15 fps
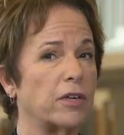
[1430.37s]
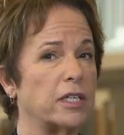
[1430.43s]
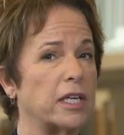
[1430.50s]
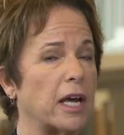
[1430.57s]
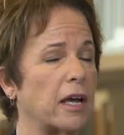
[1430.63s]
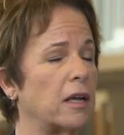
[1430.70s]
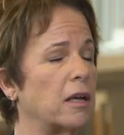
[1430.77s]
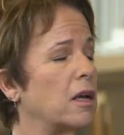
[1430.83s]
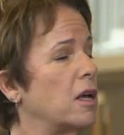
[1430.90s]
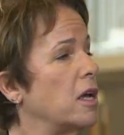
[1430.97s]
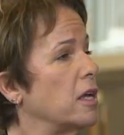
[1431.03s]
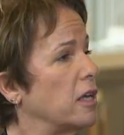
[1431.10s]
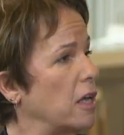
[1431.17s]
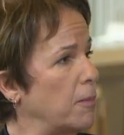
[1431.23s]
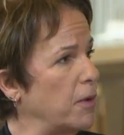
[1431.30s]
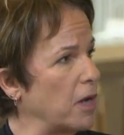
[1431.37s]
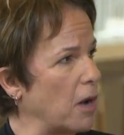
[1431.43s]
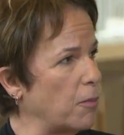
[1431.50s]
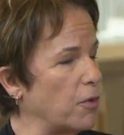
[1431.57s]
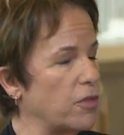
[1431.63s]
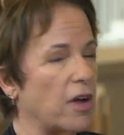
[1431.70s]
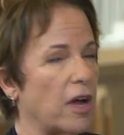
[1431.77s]
every day. Keeping
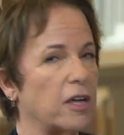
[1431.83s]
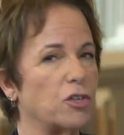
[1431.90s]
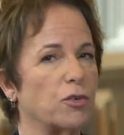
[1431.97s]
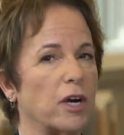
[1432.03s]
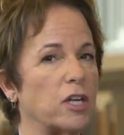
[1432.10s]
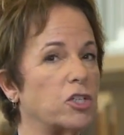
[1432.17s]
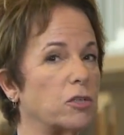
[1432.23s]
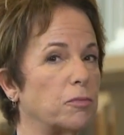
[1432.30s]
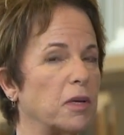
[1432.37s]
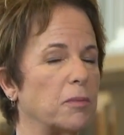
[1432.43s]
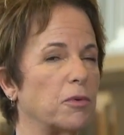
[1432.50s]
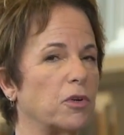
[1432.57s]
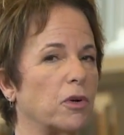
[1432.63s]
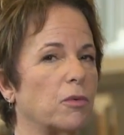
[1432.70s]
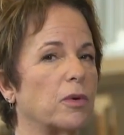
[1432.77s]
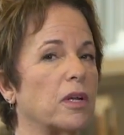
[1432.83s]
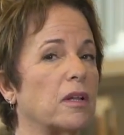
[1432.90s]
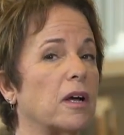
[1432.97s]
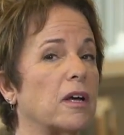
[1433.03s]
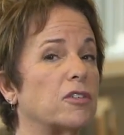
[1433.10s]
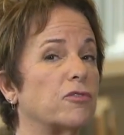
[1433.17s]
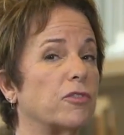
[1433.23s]
up with hydration. People don't
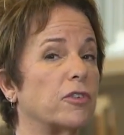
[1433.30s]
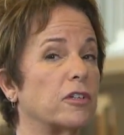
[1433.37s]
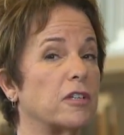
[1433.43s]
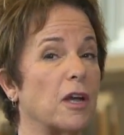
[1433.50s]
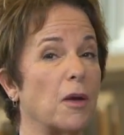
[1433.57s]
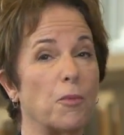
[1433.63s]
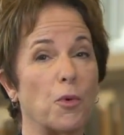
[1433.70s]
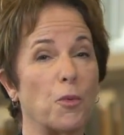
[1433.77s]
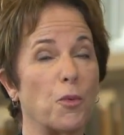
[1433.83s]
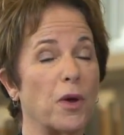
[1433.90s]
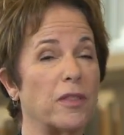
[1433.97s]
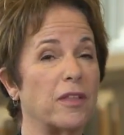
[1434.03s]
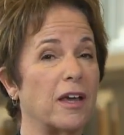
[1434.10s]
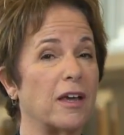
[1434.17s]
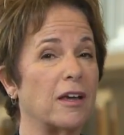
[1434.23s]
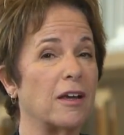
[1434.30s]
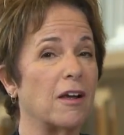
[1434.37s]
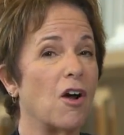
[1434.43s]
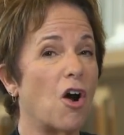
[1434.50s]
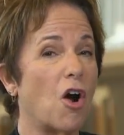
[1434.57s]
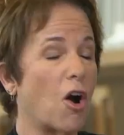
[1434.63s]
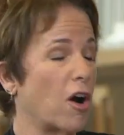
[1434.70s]
realize, for example, when they
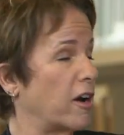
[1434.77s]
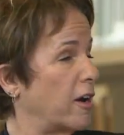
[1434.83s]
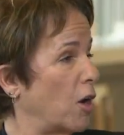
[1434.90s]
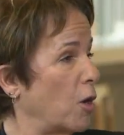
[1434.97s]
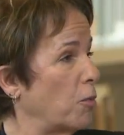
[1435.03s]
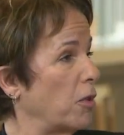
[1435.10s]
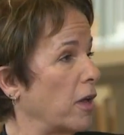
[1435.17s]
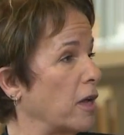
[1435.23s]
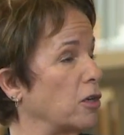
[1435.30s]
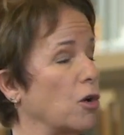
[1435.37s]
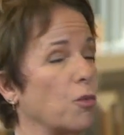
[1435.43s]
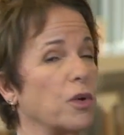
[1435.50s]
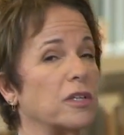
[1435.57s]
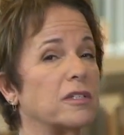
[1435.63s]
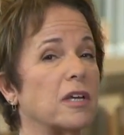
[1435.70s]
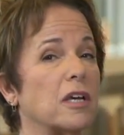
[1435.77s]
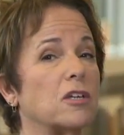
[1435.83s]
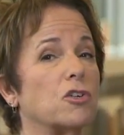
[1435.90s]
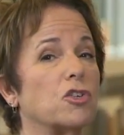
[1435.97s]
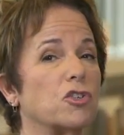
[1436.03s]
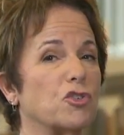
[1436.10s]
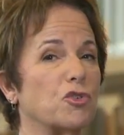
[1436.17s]
are on an airplane, we say
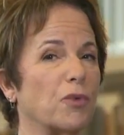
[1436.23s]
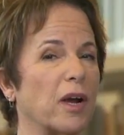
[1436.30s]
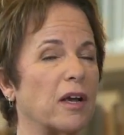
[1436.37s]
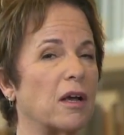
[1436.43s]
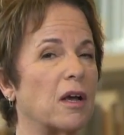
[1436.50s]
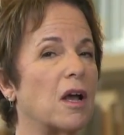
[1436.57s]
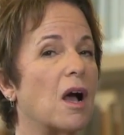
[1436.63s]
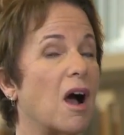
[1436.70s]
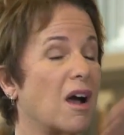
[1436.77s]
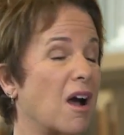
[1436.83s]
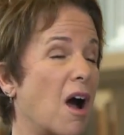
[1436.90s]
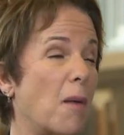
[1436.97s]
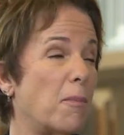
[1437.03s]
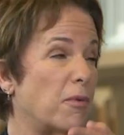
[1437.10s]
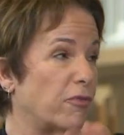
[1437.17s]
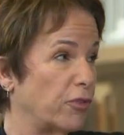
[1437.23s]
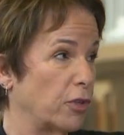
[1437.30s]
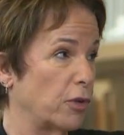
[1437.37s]
you should drink a cup of